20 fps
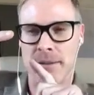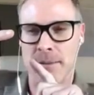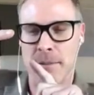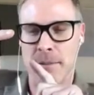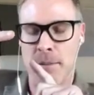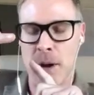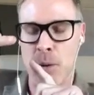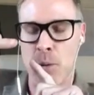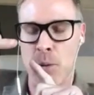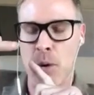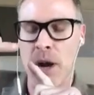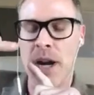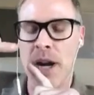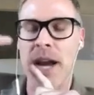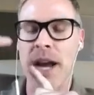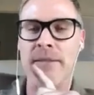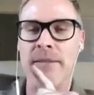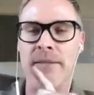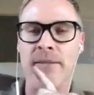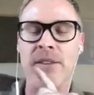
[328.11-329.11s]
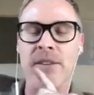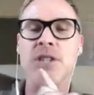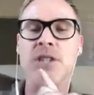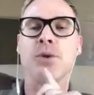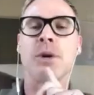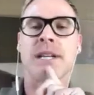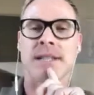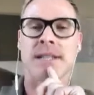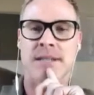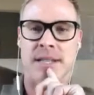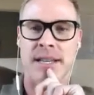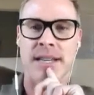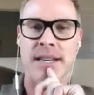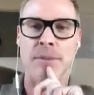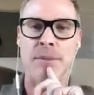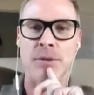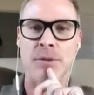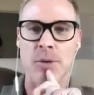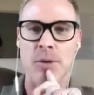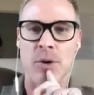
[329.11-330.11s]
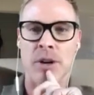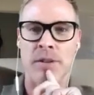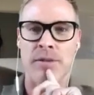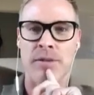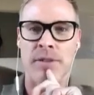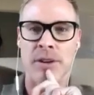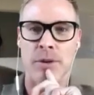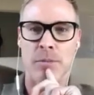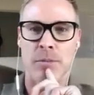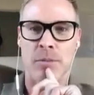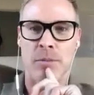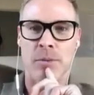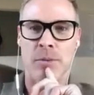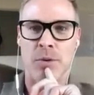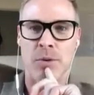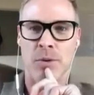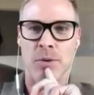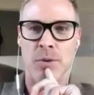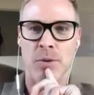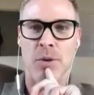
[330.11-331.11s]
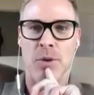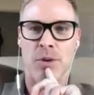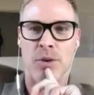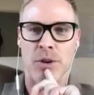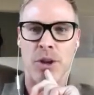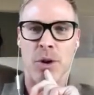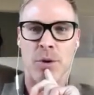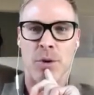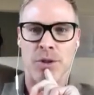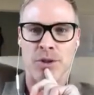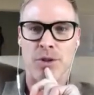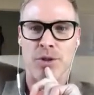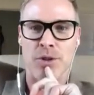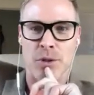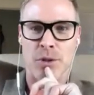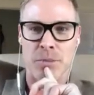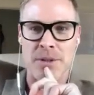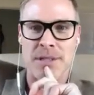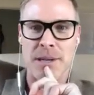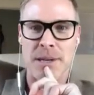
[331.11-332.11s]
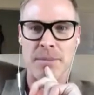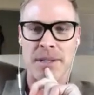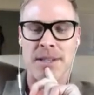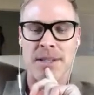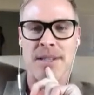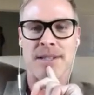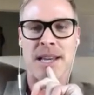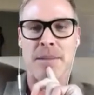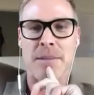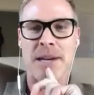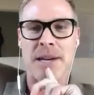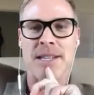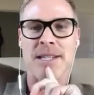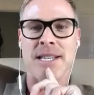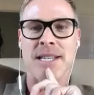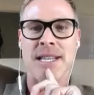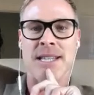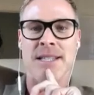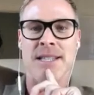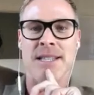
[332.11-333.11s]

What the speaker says: what I visually seen him do on a film, or on YouTube or something. Does that make sense?